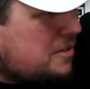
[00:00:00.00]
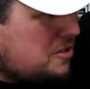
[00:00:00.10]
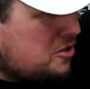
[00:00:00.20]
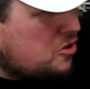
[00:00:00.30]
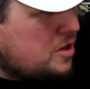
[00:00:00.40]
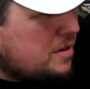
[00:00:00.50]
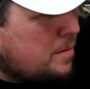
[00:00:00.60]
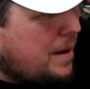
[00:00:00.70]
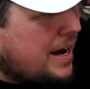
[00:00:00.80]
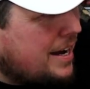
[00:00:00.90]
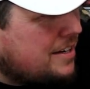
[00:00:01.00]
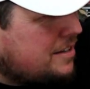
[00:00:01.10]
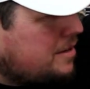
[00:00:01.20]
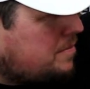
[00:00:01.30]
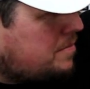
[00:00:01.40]
because it's only the back end
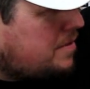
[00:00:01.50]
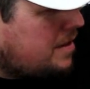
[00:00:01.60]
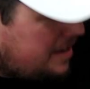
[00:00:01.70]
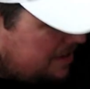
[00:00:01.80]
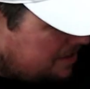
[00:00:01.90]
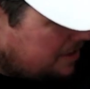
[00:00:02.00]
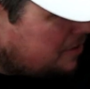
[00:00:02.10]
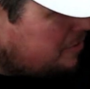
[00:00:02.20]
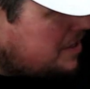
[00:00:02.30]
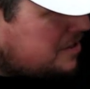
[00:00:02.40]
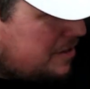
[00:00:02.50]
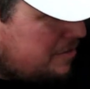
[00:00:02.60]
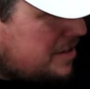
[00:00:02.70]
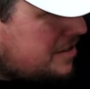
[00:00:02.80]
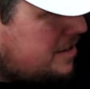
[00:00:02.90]
of the thing. Is the, the rest the
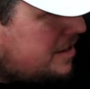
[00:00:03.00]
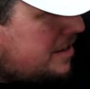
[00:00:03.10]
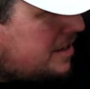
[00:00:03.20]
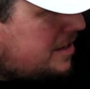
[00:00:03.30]
rest of the